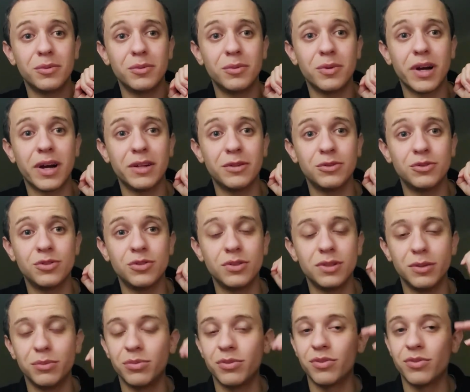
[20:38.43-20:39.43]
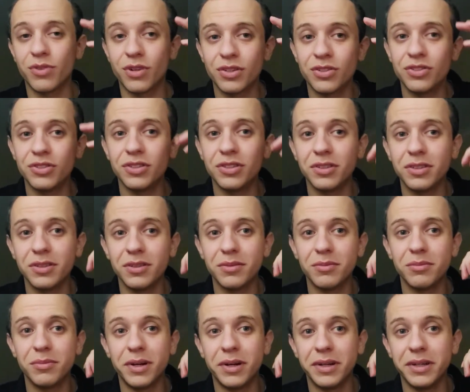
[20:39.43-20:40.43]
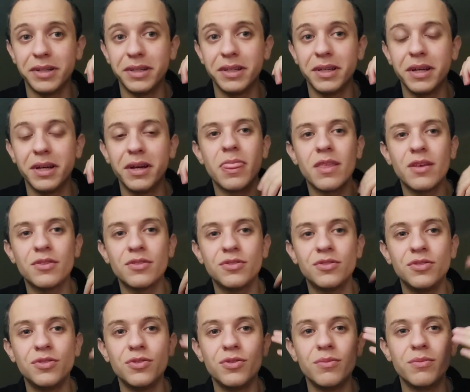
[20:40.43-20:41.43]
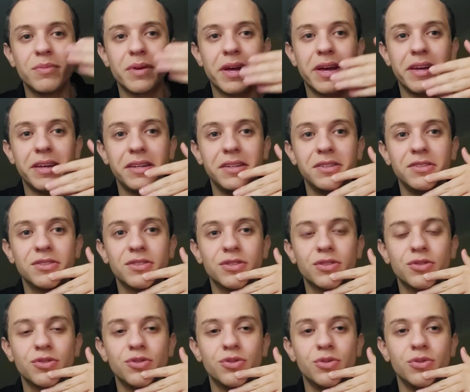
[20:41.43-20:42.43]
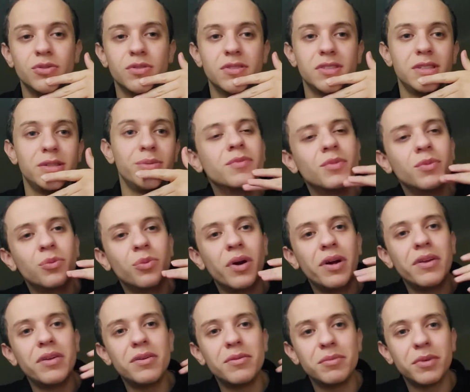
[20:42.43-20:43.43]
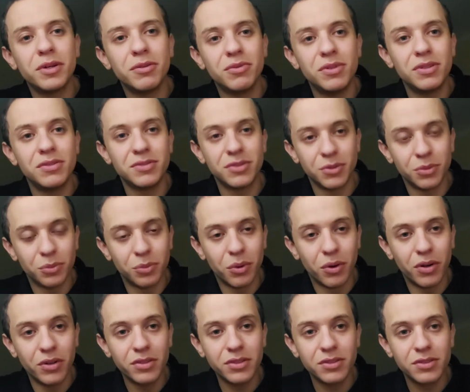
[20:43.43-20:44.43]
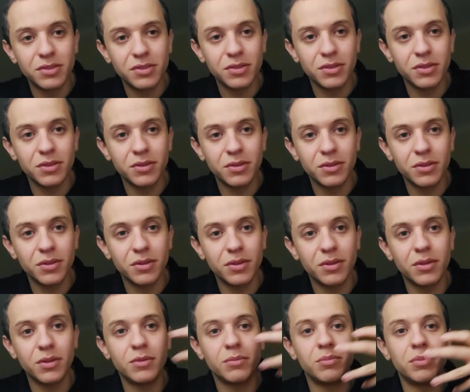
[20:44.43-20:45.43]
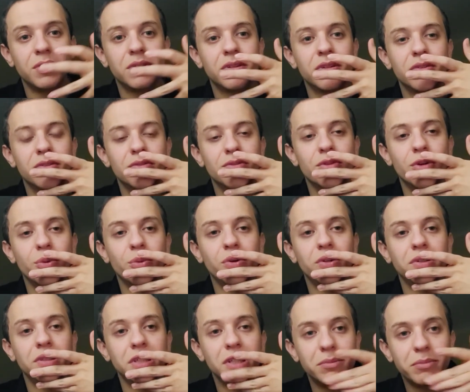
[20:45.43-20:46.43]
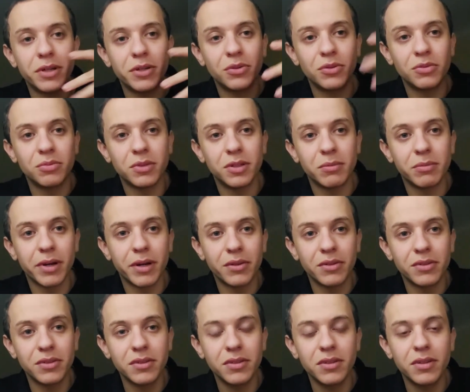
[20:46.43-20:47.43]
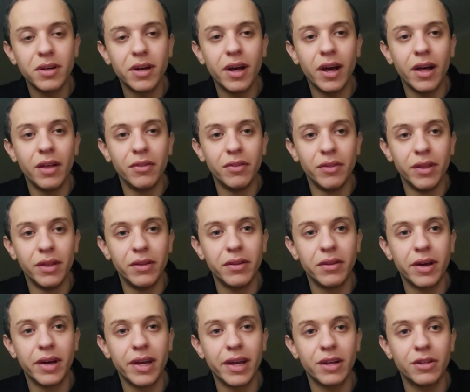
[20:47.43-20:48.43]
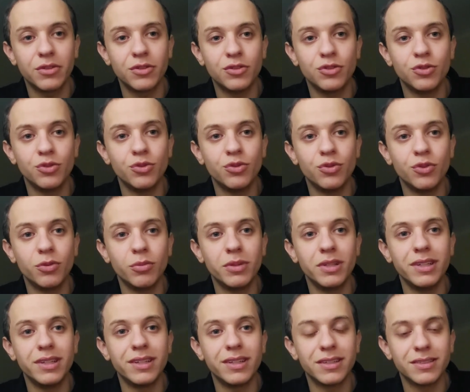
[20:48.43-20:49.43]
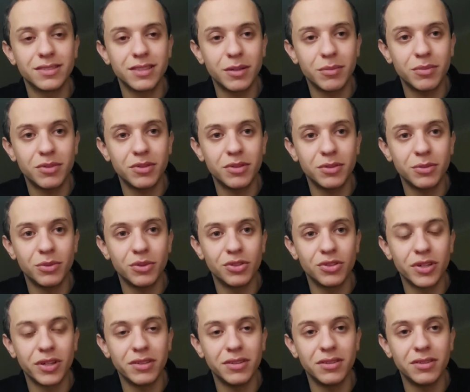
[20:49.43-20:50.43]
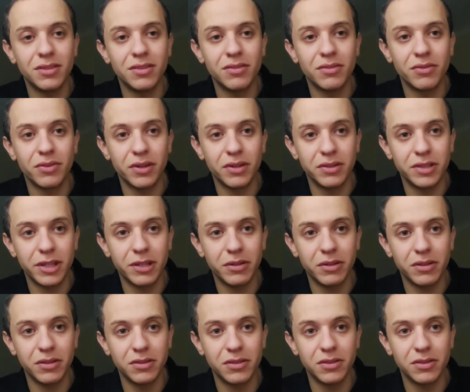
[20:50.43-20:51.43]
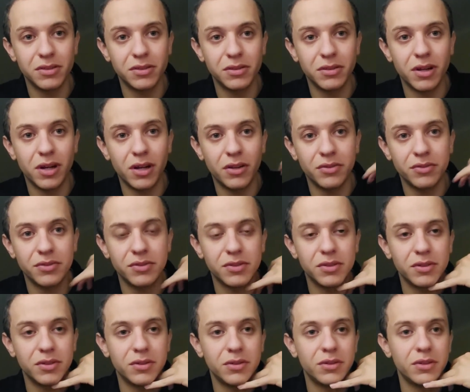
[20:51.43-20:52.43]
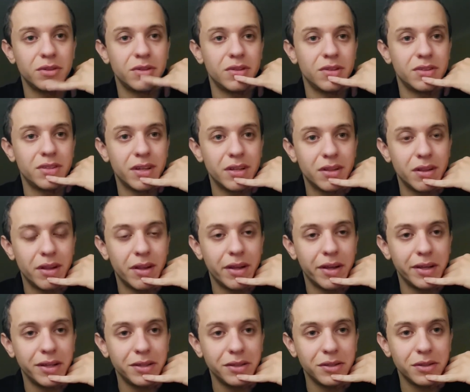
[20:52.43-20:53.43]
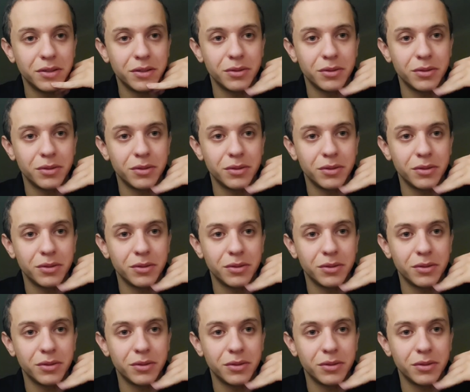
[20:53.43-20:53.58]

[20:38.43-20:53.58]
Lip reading: had to keep refreshing my student page to see when my resit was, because no one emailed me about it. And then I had to formally accept it, which I didn't find out until after the deadline,